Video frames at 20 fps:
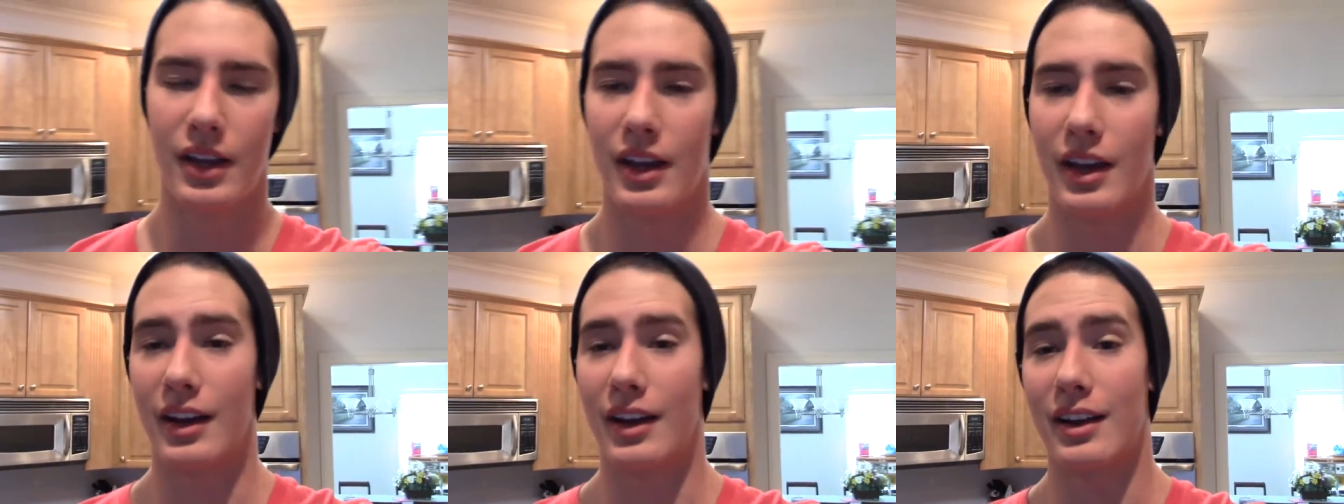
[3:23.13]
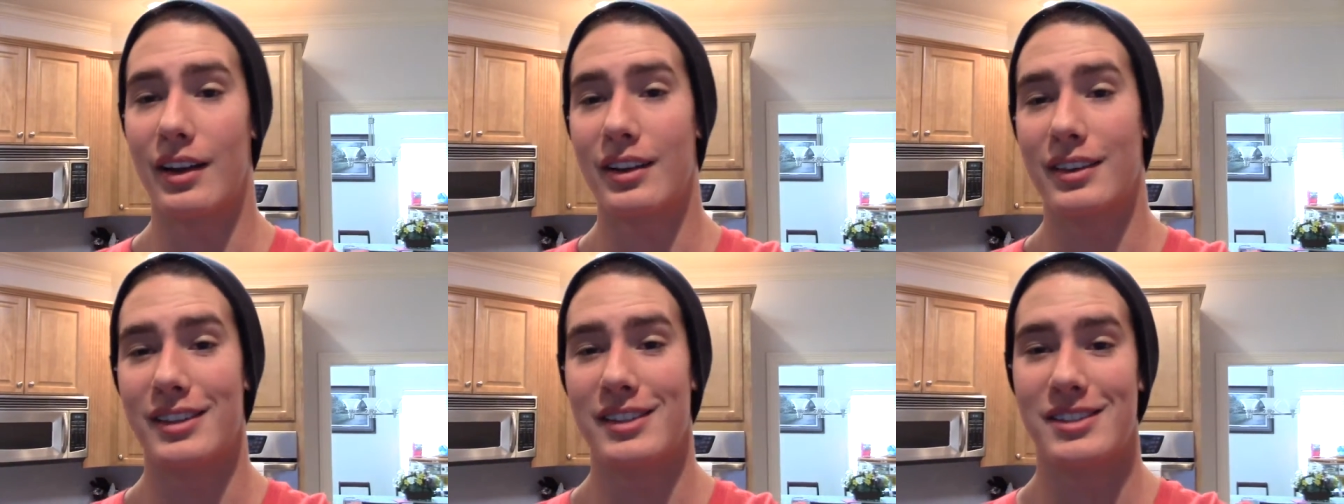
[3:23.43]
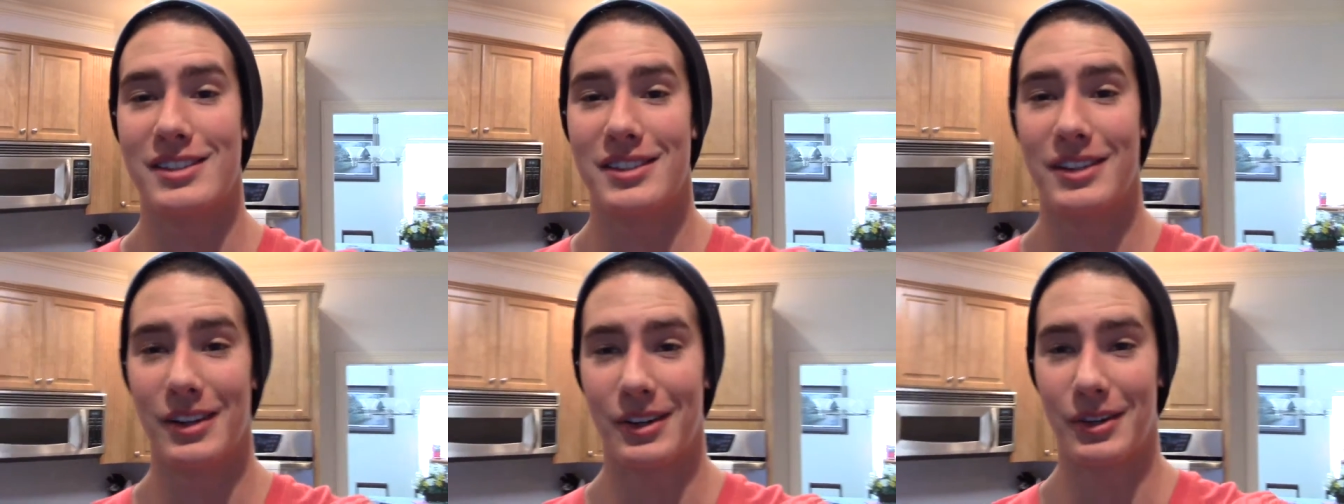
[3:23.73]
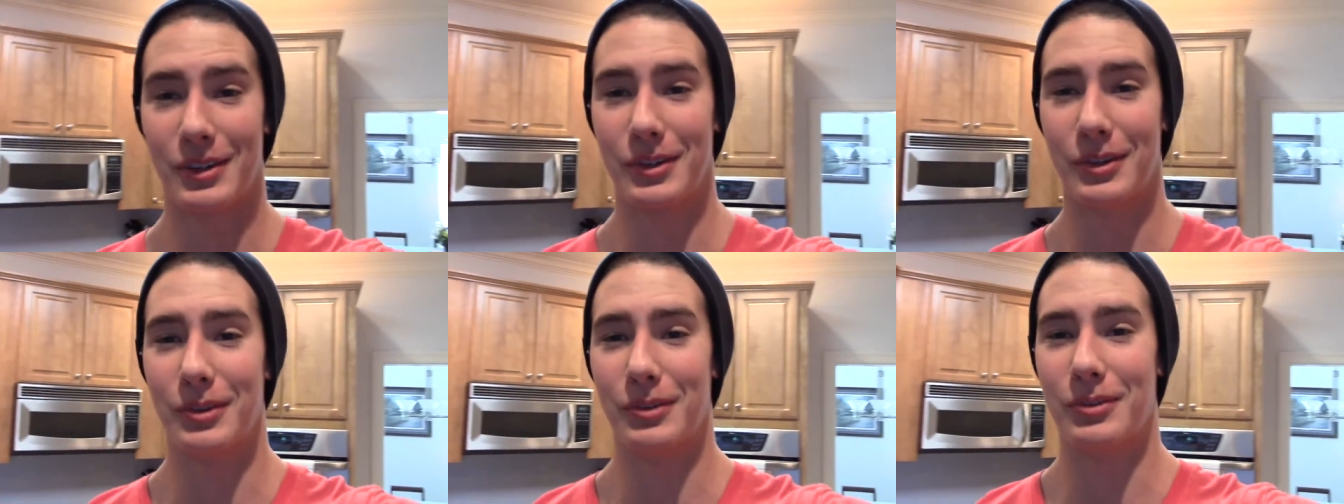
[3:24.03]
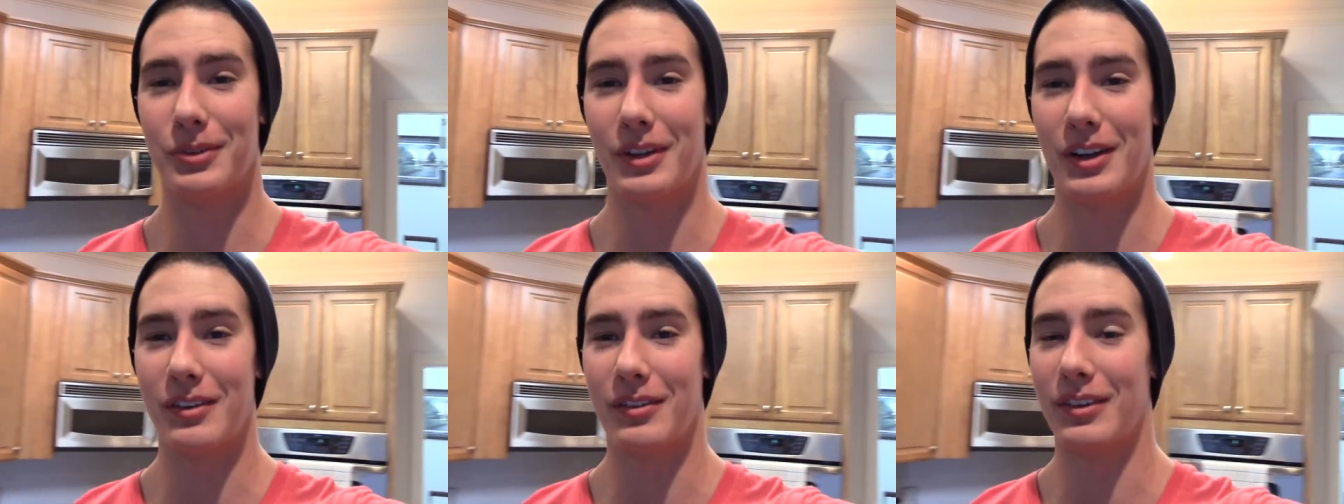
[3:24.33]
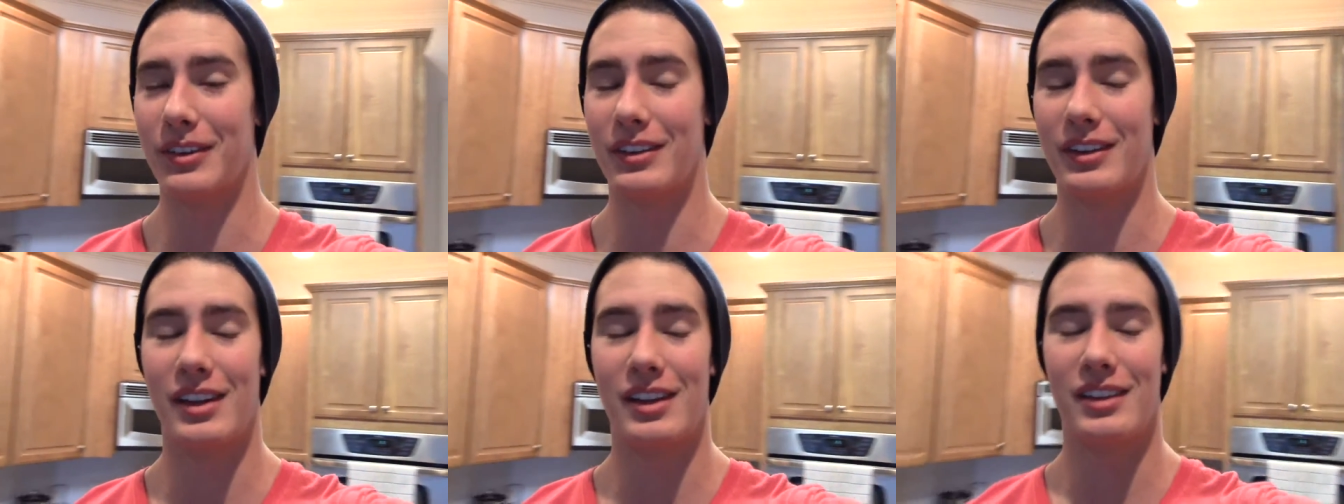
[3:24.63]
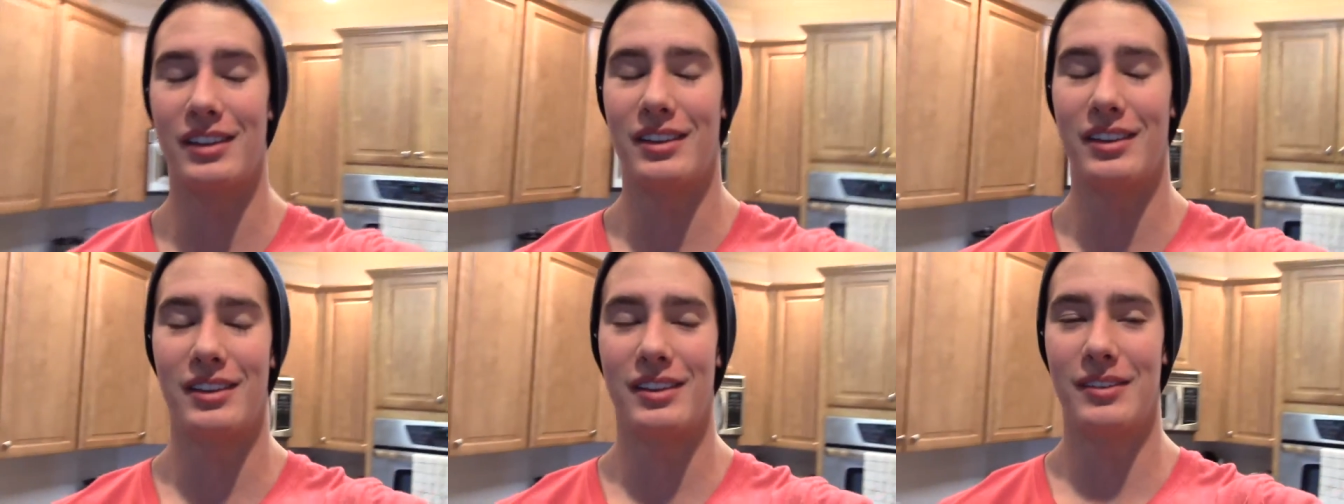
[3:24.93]
And I got the snickerdoodle flavor and
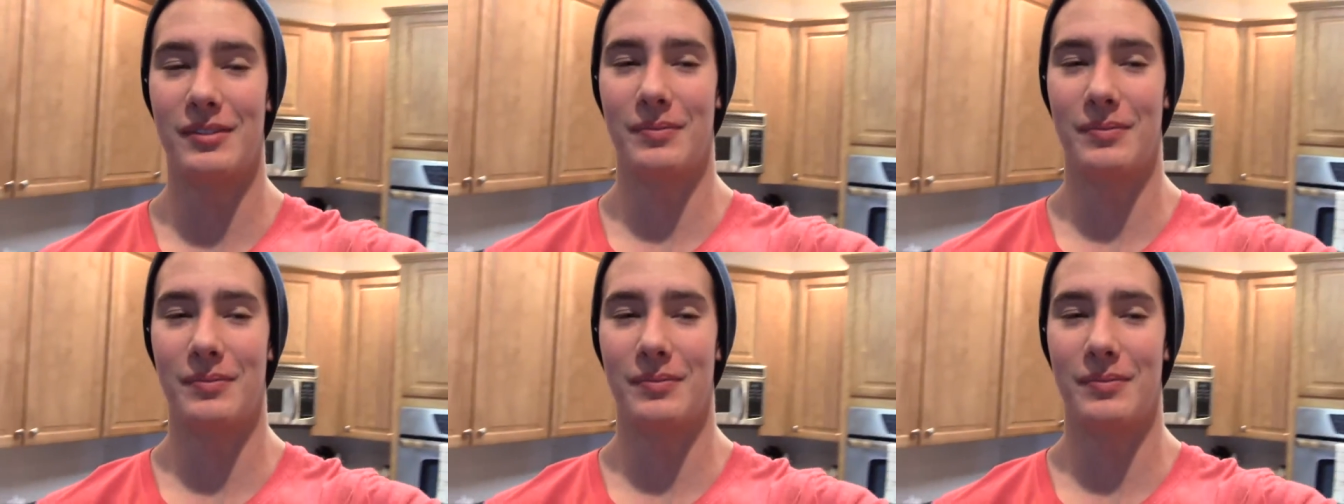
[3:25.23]
that